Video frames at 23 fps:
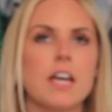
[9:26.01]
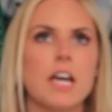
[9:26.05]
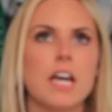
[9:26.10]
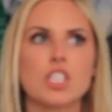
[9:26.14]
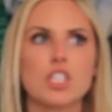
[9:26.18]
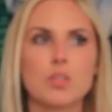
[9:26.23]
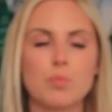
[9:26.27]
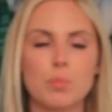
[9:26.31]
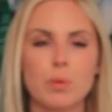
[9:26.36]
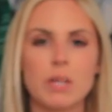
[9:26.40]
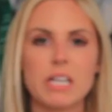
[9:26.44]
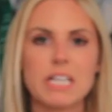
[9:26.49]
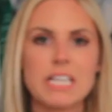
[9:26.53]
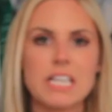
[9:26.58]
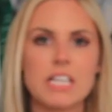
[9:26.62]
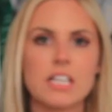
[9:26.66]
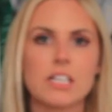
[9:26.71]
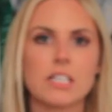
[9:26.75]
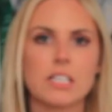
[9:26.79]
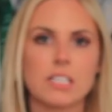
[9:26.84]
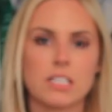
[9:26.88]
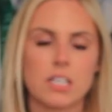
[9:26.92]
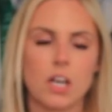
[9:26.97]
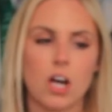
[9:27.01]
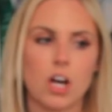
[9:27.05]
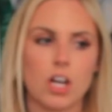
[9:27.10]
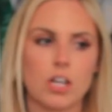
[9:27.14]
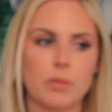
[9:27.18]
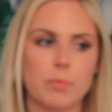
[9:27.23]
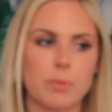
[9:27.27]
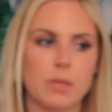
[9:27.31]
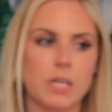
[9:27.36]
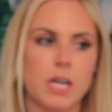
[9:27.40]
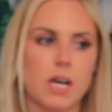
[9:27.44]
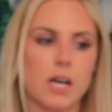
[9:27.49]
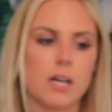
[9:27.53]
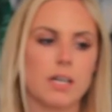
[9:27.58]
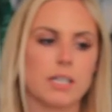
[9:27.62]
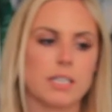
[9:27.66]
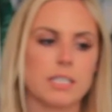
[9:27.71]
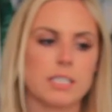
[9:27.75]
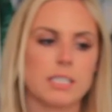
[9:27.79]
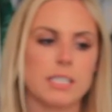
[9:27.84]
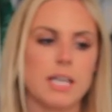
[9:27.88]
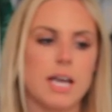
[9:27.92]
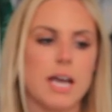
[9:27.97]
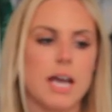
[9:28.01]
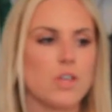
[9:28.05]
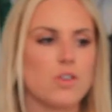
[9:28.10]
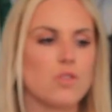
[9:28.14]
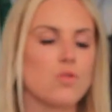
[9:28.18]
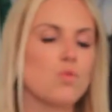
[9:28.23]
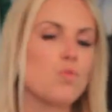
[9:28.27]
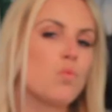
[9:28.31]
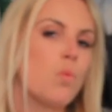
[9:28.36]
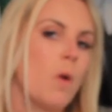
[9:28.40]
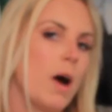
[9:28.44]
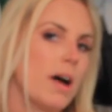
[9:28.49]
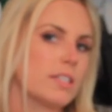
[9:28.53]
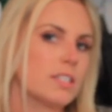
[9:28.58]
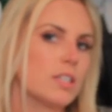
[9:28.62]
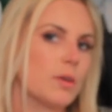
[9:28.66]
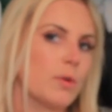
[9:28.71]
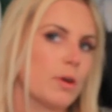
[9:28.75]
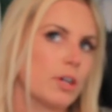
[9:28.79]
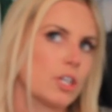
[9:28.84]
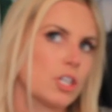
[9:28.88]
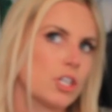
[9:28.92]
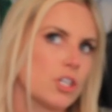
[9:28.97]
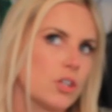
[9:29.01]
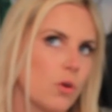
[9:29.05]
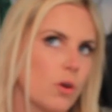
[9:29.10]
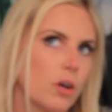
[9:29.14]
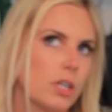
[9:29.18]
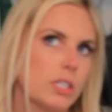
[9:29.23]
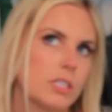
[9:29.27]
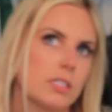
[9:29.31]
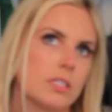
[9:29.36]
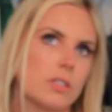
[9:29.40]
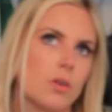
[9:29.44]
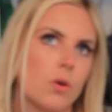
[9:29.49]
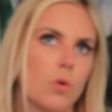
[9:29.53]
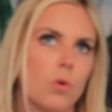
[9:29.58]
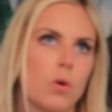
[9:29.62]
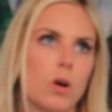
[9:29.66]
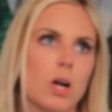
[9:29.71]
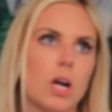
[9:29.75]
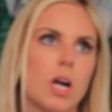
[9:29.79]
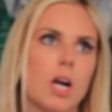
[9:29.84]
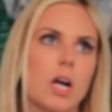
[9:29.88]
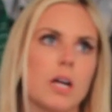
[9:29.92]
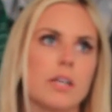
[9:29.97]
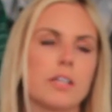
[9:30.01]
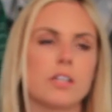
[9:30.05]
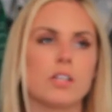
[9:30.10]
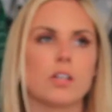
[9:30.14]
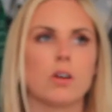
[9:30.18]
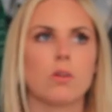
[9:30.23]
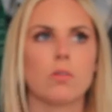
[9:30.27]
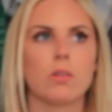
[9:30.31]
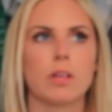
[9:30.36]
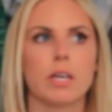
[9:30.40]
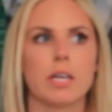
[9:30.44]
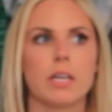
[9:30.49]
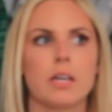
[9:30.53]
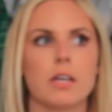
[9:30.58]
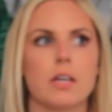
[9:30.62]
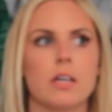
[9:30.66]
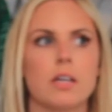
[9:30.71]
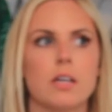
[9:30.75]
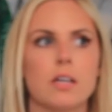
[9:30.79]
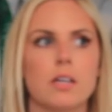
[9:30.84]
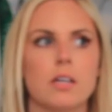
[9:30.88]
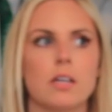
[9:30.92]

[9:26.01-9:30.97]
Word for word: Spring here is hard because you want to wear shorts or, you know, like